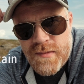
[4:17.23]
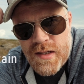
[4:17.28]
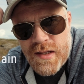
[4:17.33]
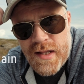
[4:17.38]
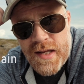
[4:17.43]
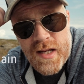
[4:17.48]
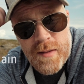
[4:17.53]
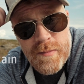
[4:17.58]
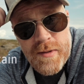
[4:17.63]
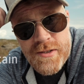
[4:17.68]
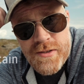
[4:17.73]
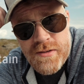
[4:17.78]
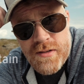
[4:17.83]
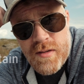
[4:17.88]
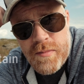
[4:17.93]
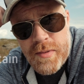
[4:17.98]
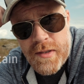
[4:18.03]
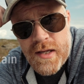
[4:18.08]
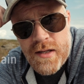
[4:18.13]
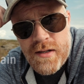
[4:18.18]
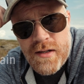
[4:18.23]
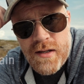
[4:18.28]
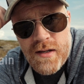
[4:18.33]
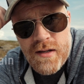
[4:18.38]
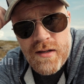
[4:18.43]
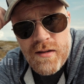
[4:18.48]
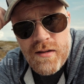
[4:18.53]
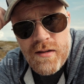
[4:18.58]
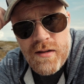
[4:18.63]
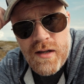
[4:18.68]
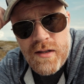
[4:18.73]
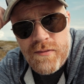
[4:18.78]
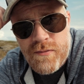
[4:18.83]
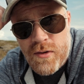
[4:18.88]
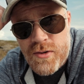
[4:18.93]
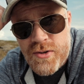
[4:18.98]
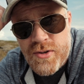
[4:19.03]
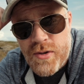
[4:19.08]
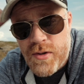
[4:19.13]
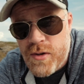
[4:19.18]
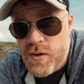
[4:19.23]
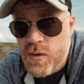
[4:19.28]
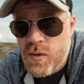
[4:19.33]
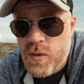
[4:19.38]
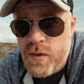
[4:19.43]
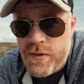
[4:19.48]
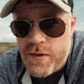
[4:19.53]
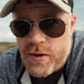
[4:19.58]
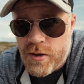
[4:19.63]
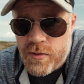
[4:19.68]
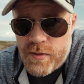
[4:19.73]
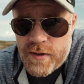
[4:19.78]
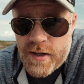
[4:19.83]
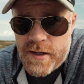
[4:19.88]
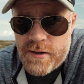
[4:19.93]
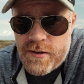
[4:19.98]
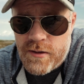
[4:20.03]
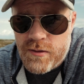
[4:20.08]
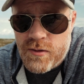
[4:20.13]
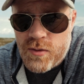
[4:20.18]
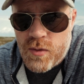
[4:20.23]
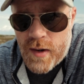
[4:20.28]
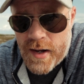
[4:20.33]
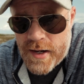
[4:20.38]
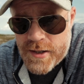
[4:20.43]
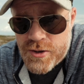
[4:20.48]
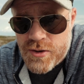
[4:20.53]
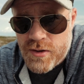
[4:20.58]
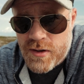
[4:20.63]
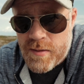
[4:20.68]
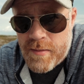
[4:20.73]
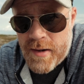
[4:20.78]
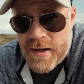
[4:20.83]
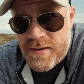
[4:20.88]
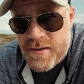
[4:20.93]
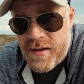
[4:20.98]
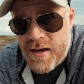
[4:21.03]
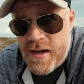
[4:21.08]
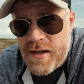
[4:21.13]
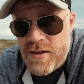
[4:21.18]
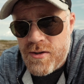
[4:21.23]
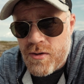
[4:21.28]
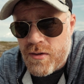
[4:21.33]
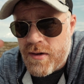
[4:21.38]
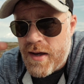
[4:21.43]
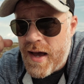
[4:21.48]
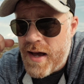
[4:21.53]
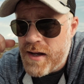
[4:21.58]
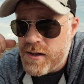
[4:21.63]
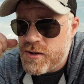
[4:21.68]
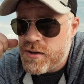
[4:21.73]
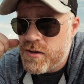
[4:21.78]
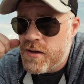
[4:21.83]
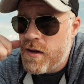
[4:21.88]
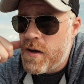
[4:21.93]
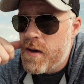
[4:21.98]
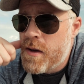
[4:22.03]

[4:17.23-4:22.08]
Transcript: Like I mentioned in the beginning, it falls to you, the creator, to actually maintain your cache.